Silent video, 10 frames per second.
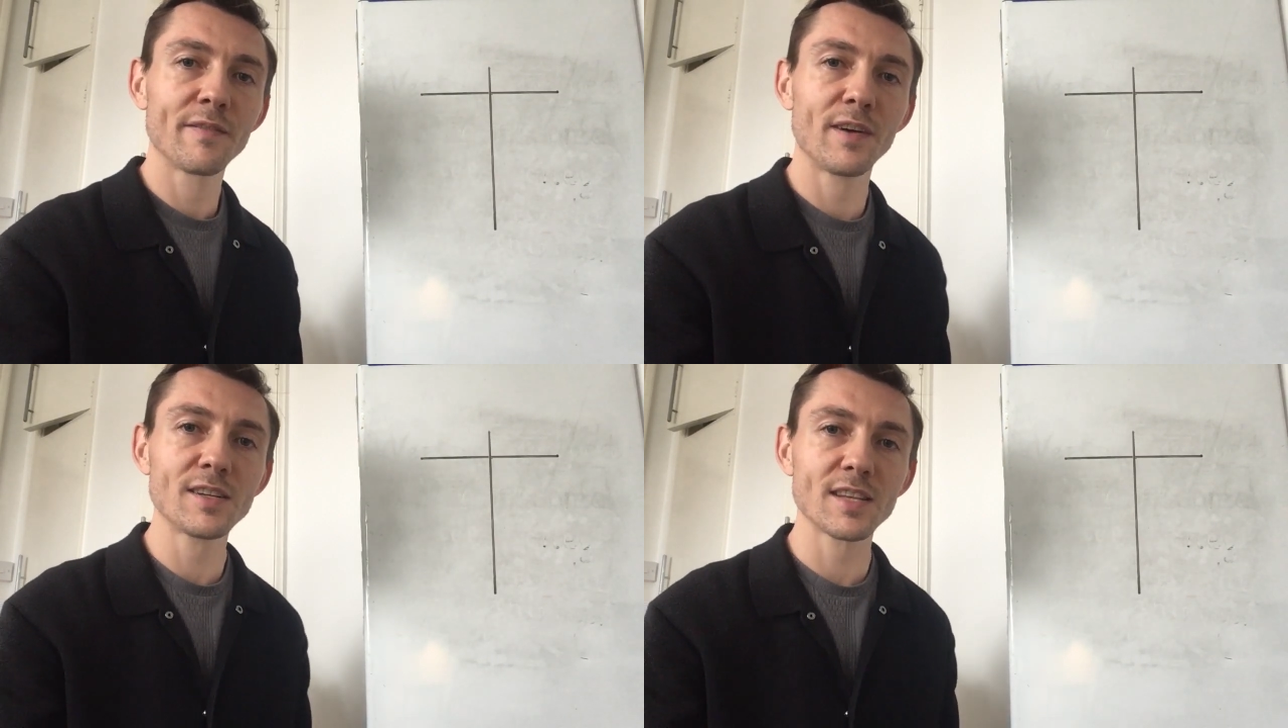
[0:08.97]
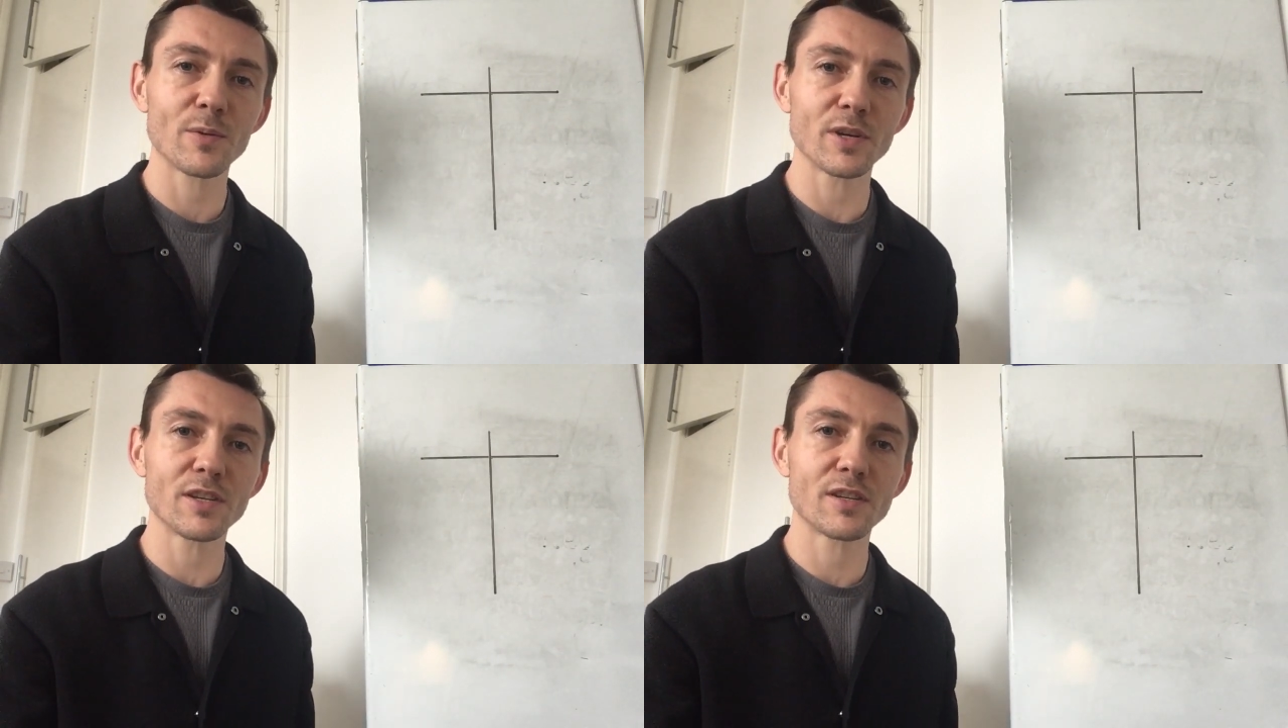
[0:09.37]
First thing I
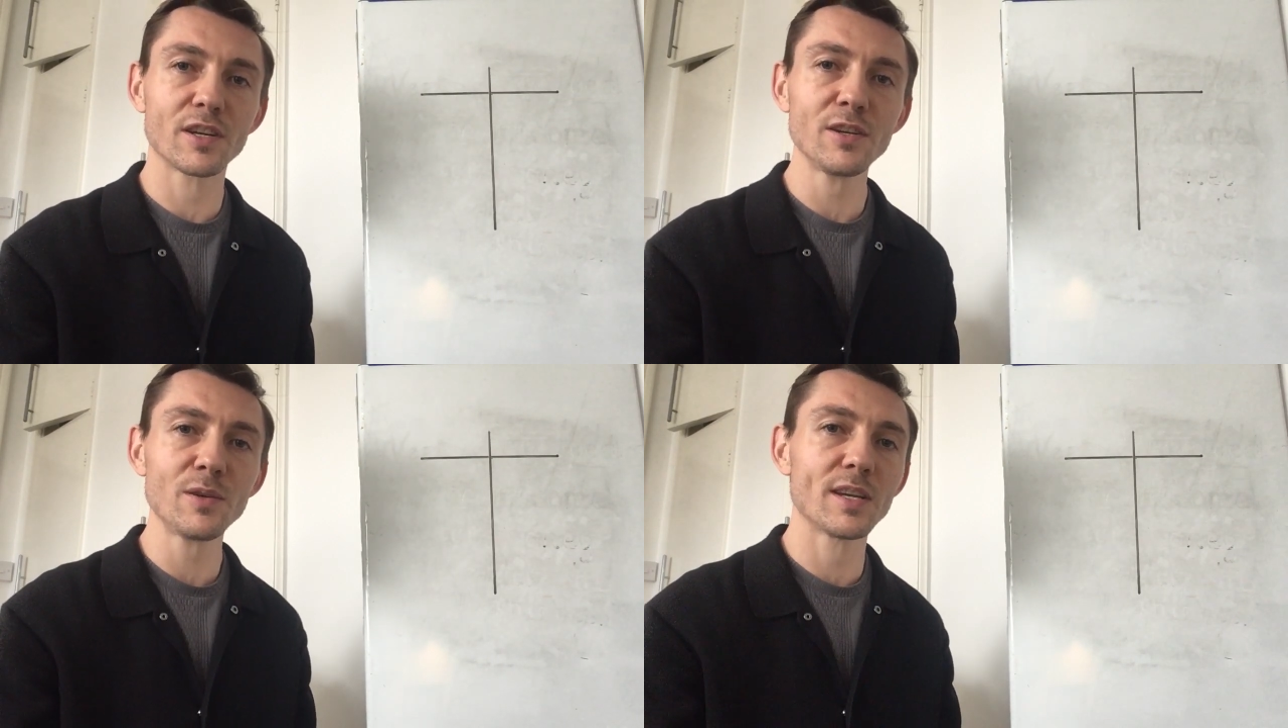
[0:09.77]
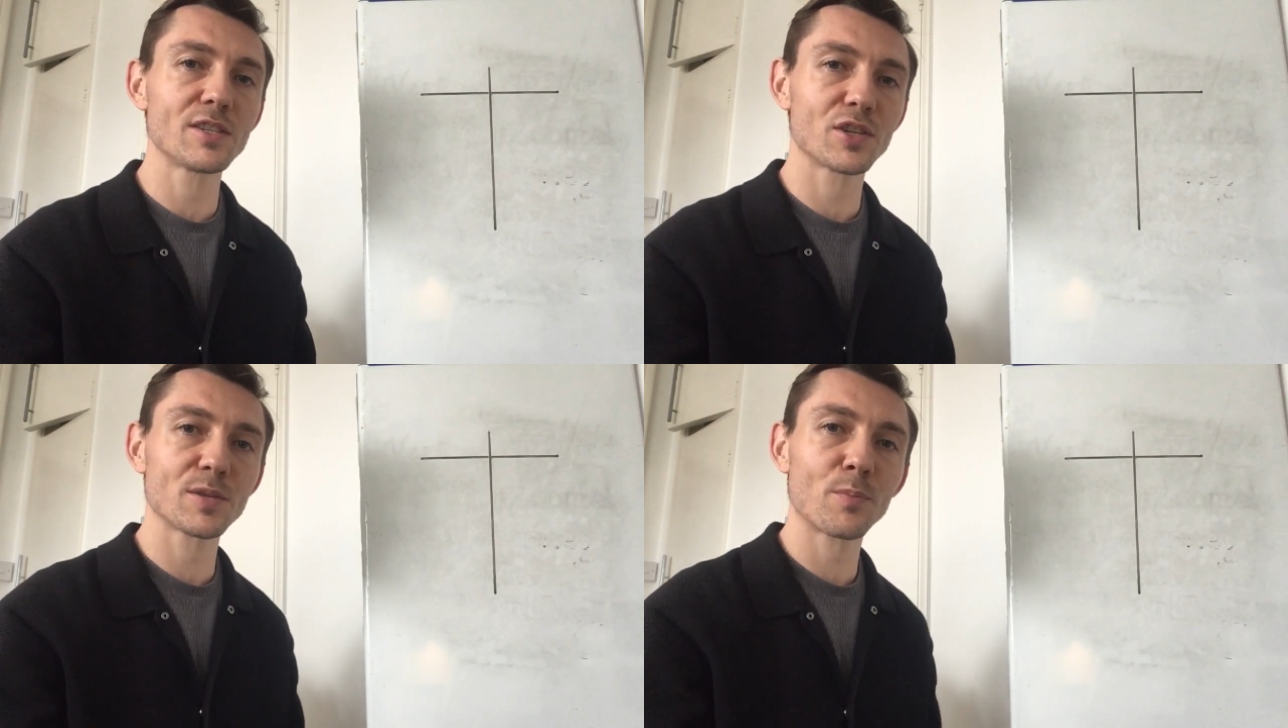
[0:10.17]
want you to do
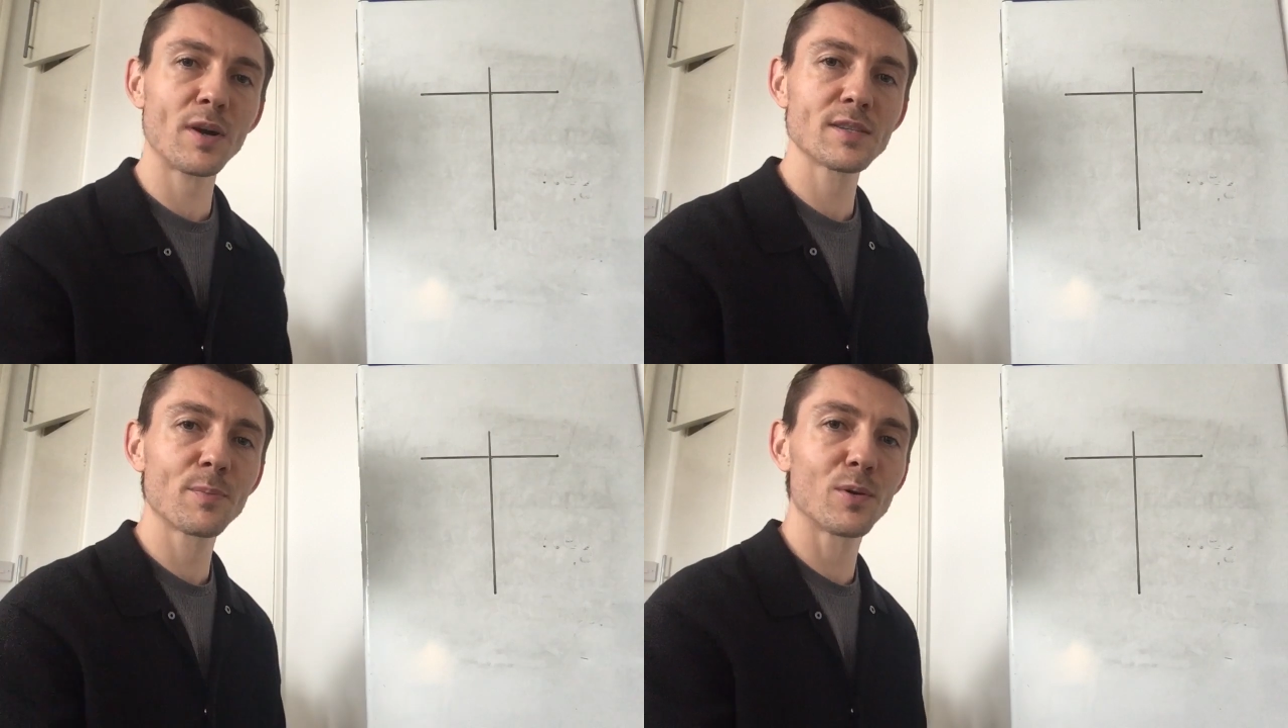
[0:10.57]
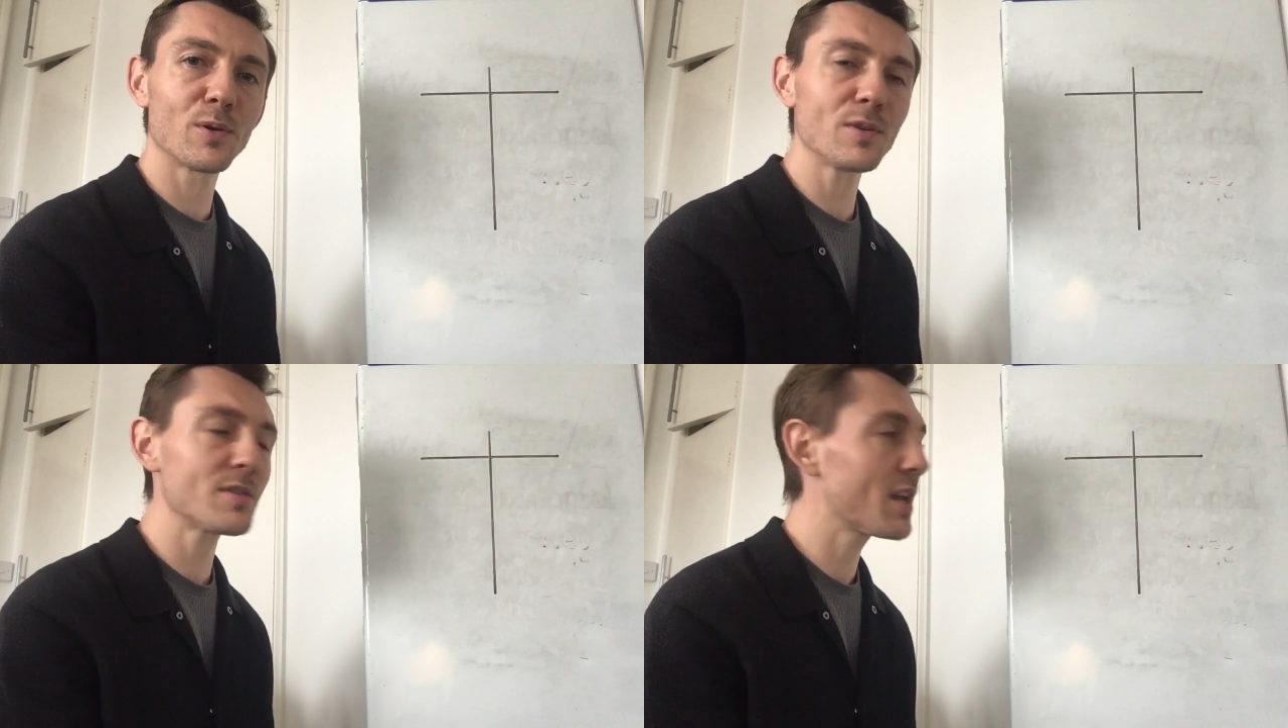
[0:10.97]
is just press
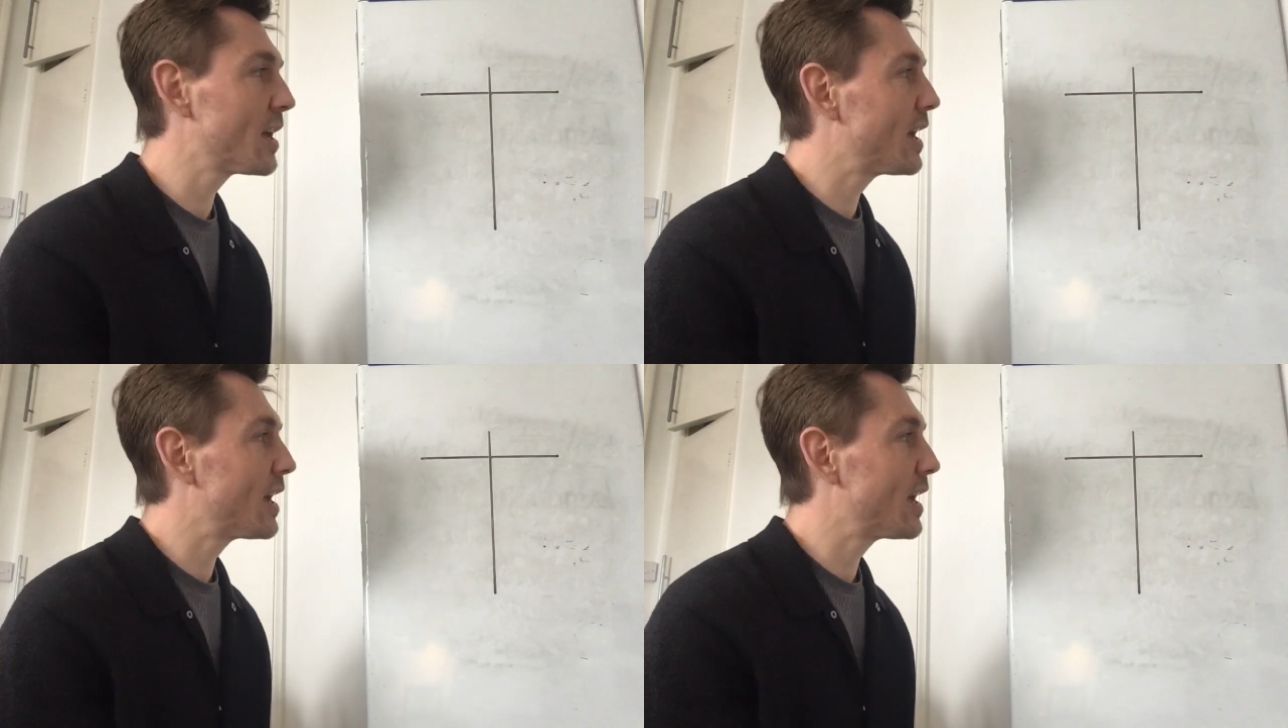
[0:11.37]
pause